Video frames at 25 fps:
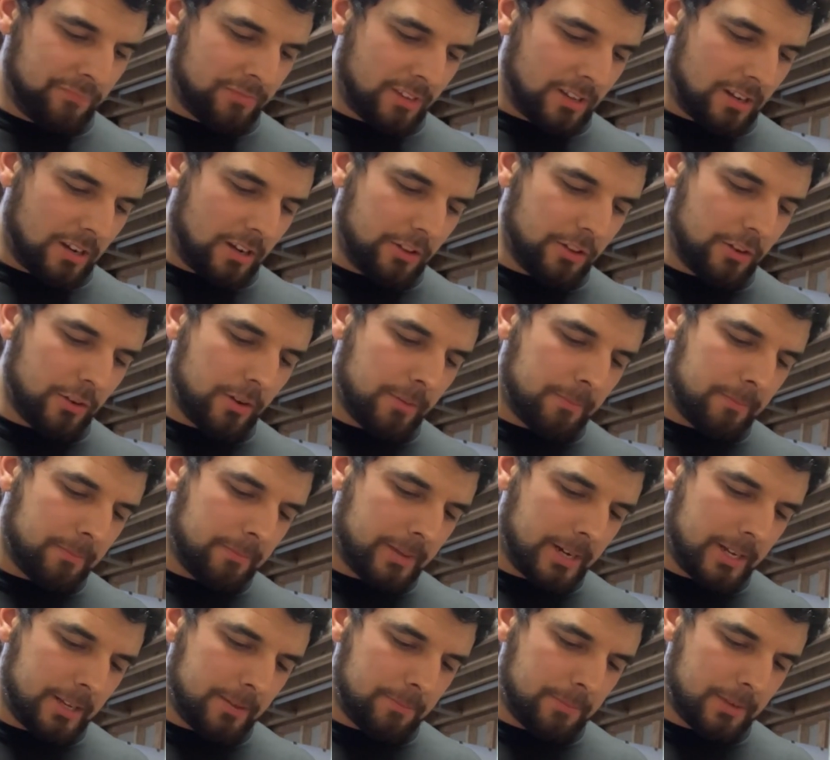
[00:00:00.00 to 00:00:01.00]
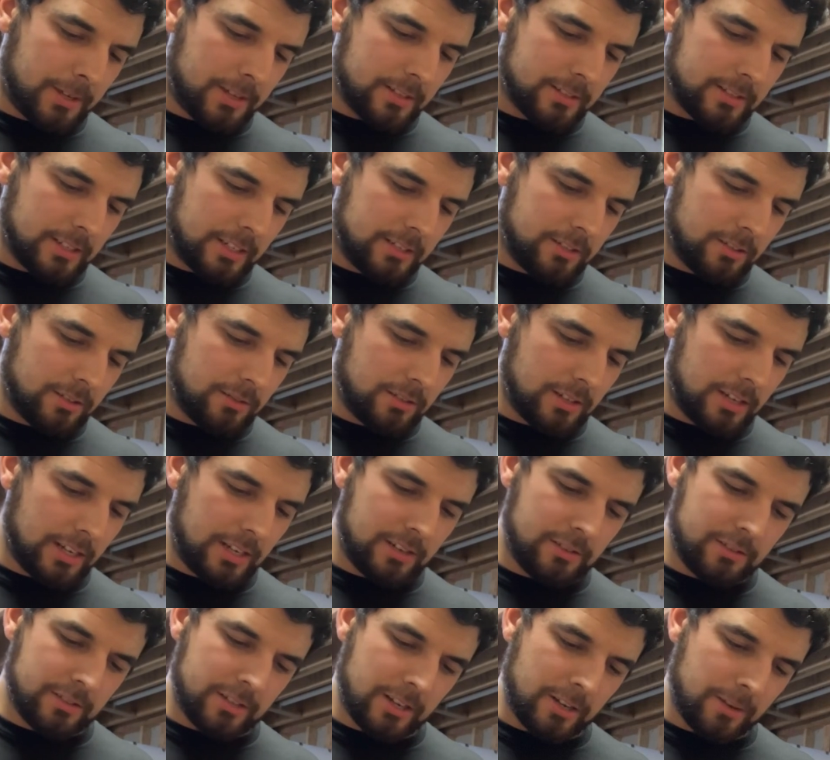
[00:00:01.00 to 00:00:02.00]
Although it might, because I
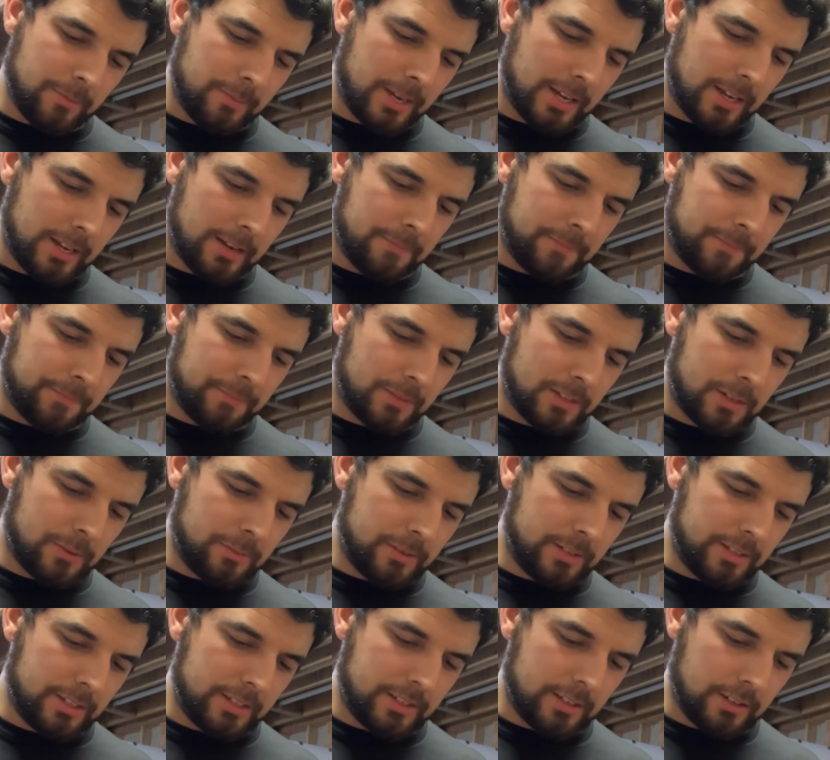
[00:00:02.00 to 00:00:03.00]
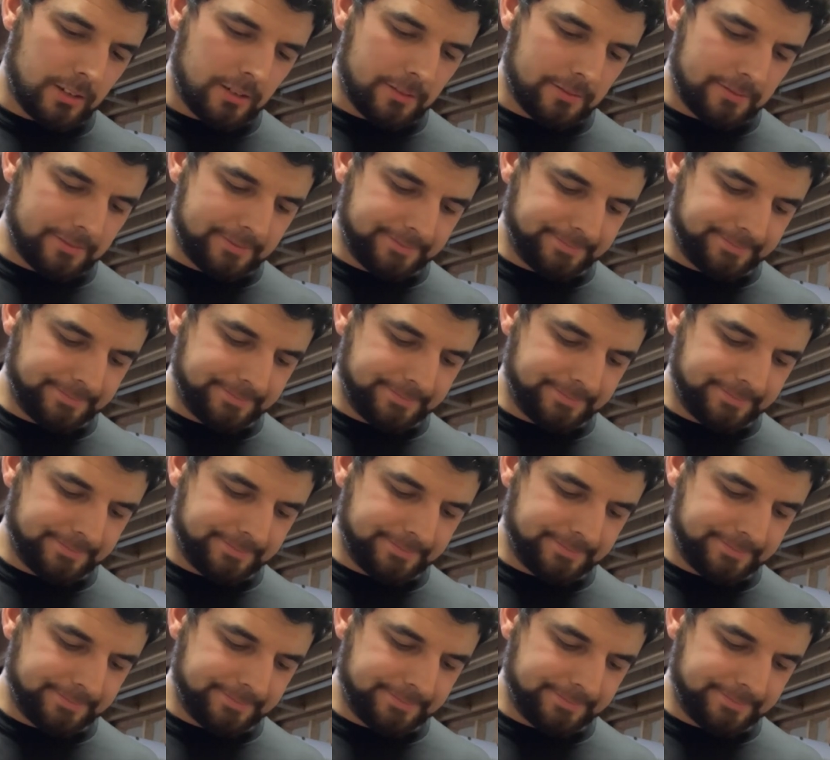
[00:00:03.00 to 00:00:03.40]
don't know, man. I really don't.